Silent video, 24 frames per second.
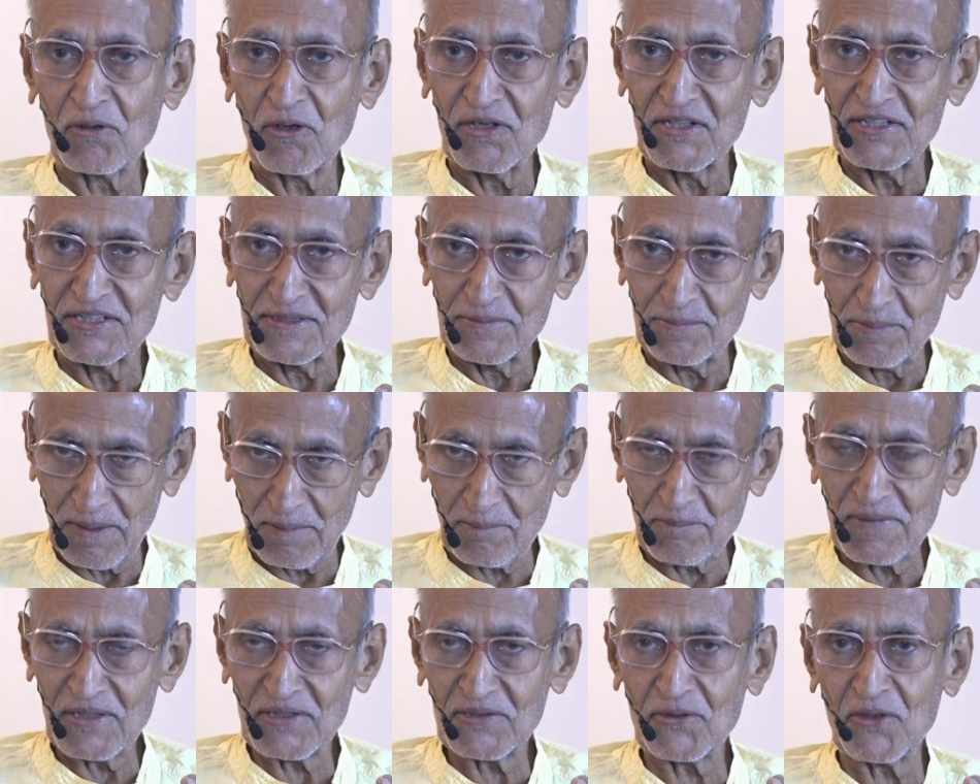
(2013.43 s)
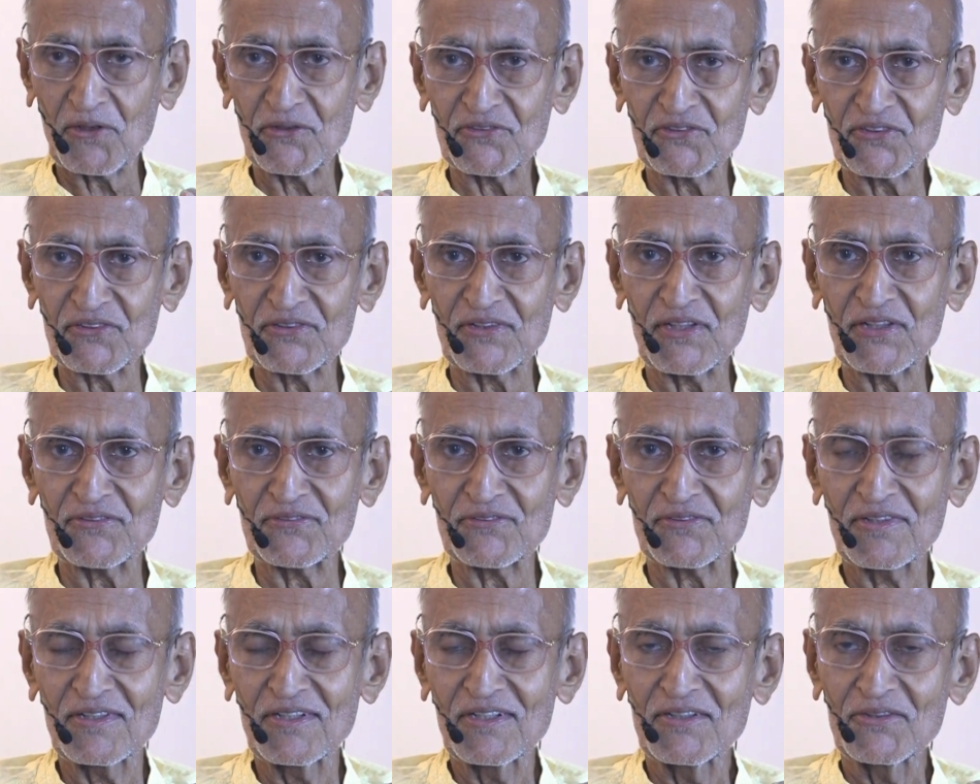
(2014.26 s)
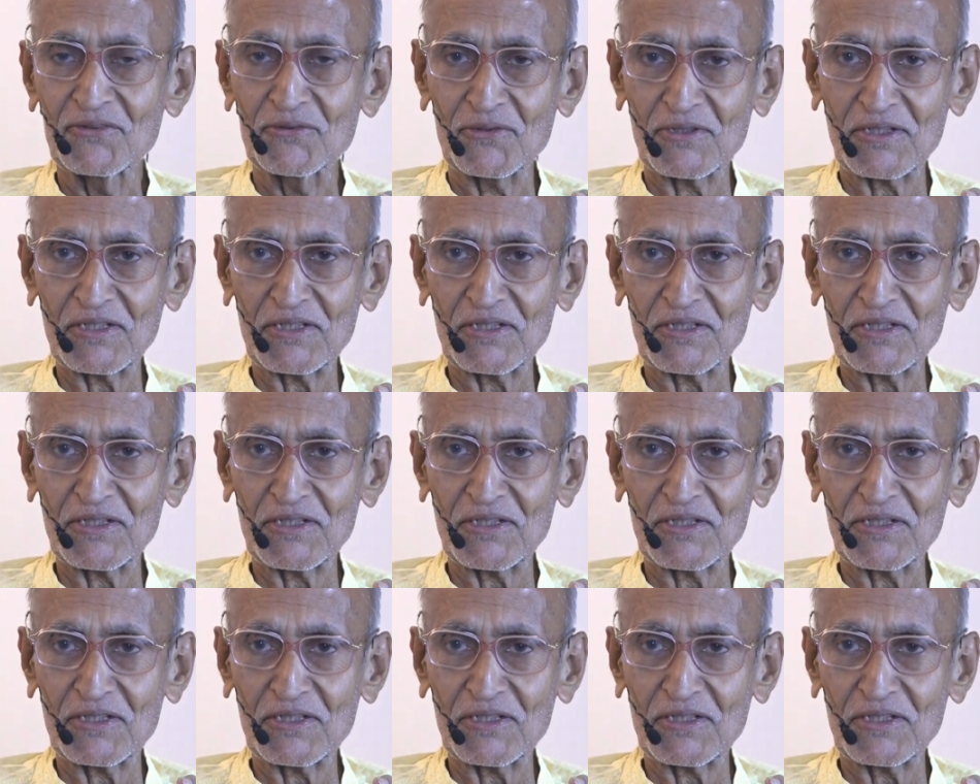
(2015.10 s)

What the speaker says: can call it the Brahman consciousness.